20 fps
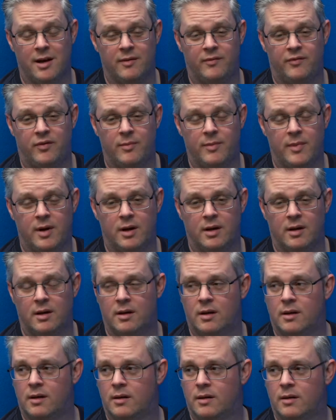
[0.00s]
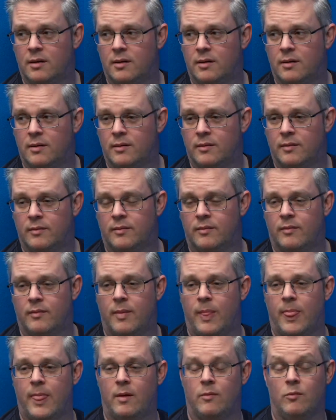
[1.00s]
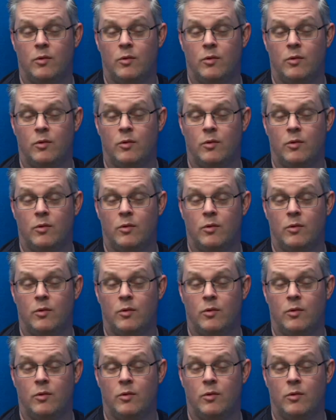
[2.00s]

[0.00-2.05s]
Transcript: Samsung was like, here's another Galaxy. Okay, cool.